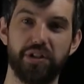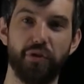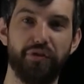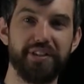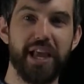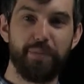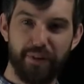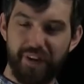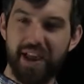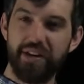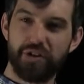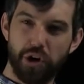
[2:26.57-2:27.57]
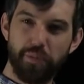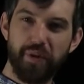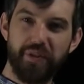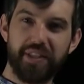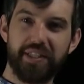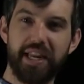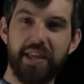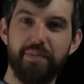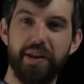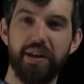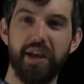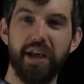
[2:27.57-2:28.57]
So for example, if I interpret the
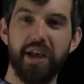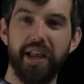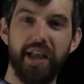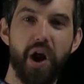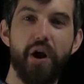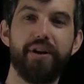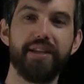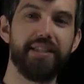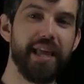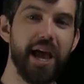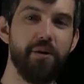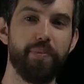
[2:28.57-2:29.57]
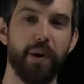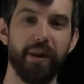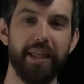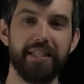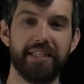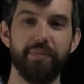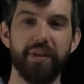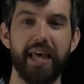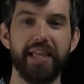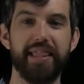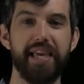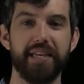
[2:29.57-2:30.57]
statement in our example, it's something
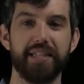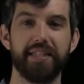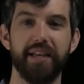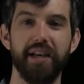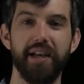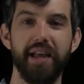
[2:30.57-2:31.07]
like this.